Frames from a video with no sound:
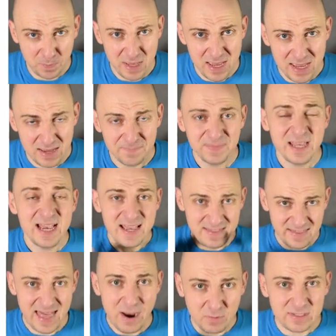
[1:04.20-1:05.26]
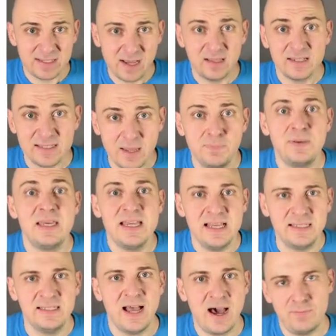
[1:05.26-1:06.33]
P, then that would tell us that P
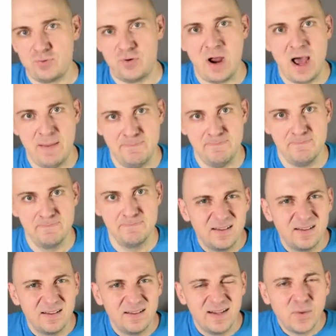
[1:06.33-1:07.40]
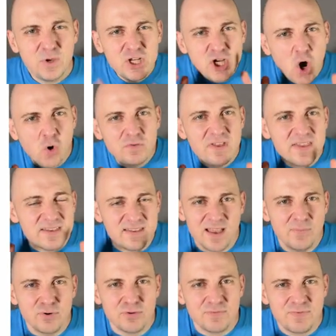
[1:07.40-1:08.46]
is not prime. Now we know that the
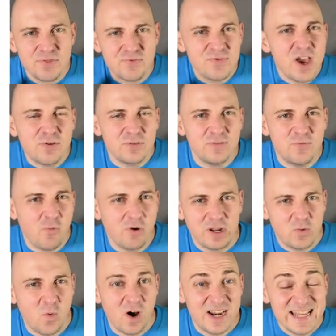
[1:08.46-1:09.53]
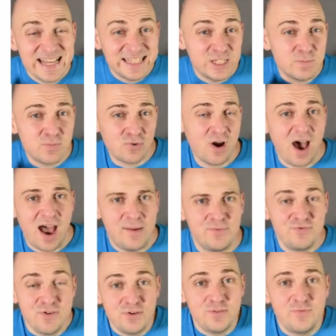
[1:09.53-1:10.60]
number 341 isn't prime.
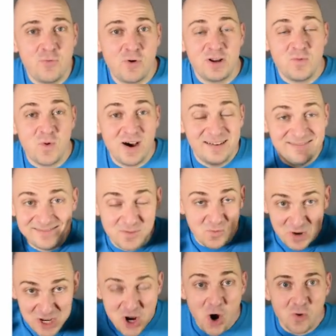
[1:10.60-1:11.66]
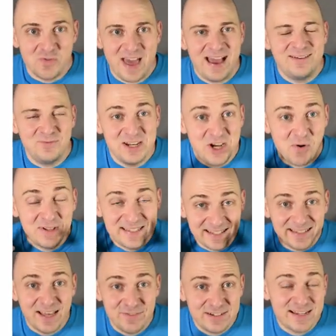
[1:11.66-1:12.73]
341, we know that. We know it's
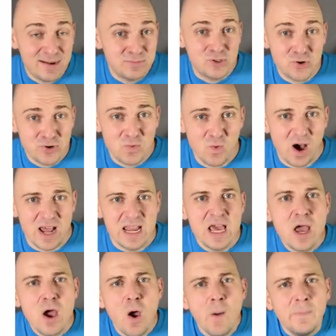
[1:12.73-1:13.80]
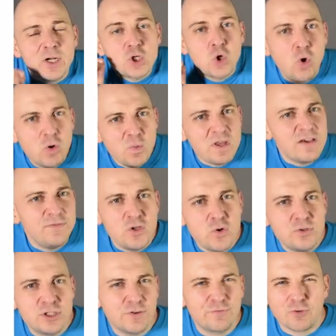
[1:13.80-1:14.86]
11 times 31. But could we have
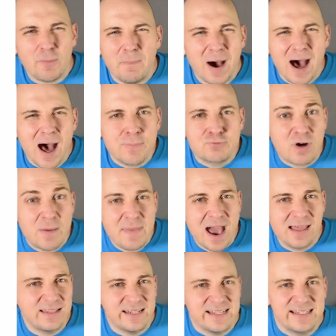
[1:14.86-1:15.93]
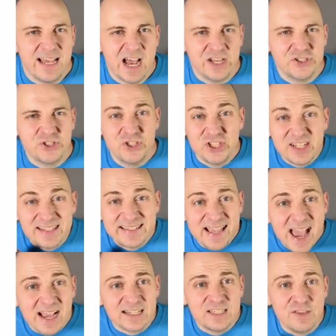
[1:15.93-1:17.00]
used the Fermat primality test to
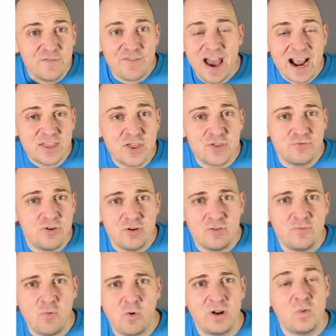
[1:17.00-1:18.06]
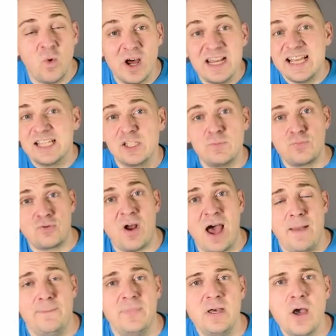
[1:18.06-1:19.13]
detect the fact that 341 isn't
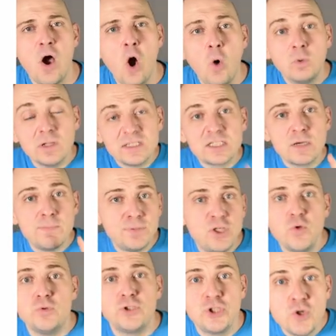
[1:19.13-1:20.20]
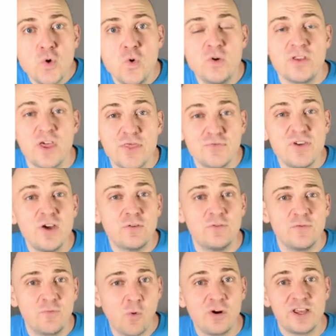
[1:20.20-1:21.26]
prime? Well, let's compute 2 to the
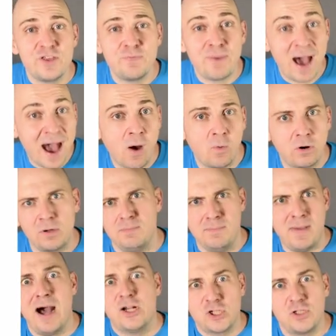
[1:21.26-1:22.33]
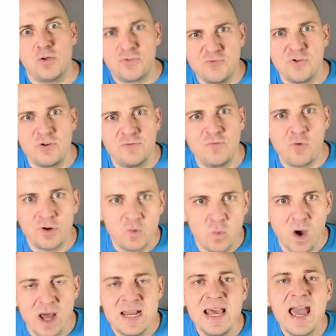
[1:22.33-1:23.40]
340th power, modulo
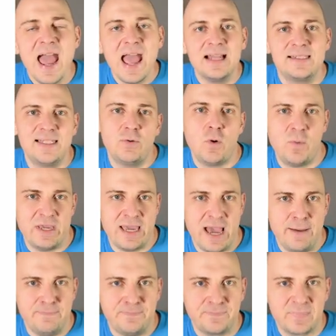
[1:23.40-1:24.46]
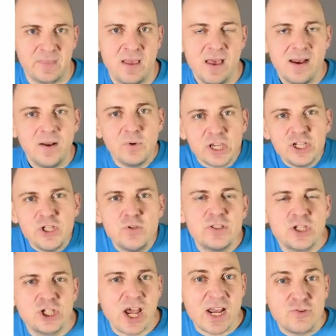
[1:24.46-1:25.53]
341, and see what we get. Now we can use
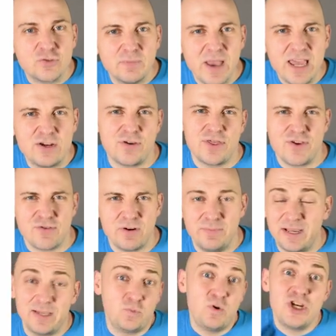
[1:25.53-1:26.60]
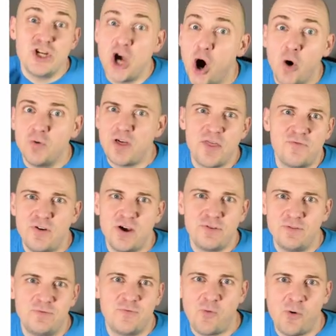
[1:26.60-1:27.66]
the Chinese remainder theorem because we know that
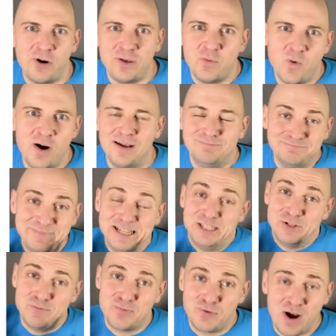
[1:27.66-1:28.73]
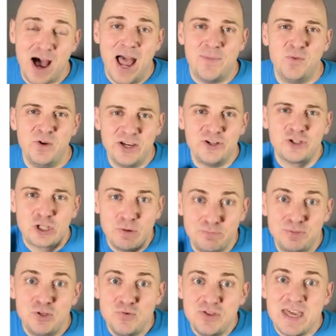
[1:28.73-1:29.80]
341 isn't prime, and we can just
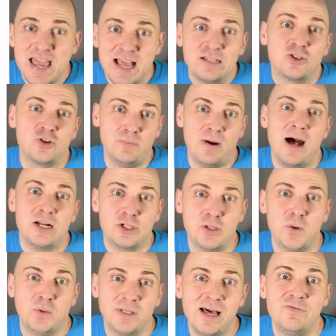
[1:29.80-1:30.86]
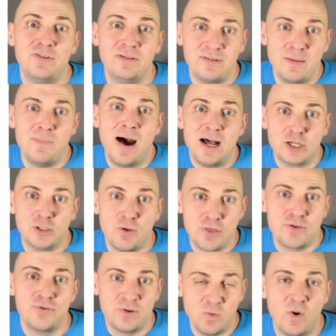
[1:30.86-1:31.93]
compute the answer modulo 11 and modulo
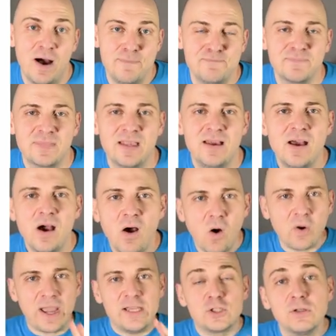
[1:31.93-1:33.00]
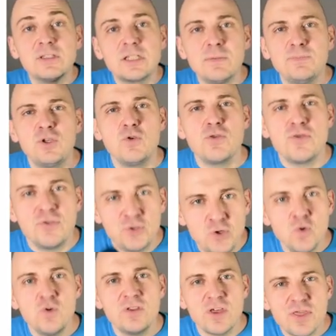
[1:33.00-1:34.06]
31. Okay, so let's compute
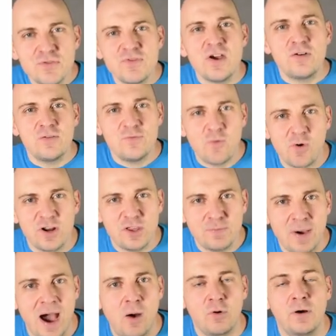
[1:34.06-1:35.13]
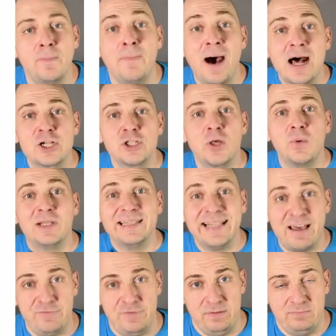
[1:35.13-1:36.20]
2 to the 340th power, modulo
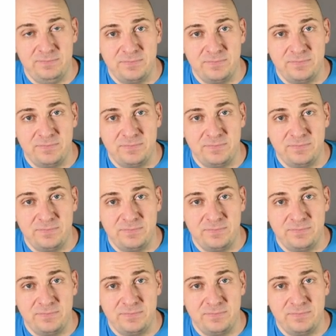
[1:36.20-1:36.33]
11.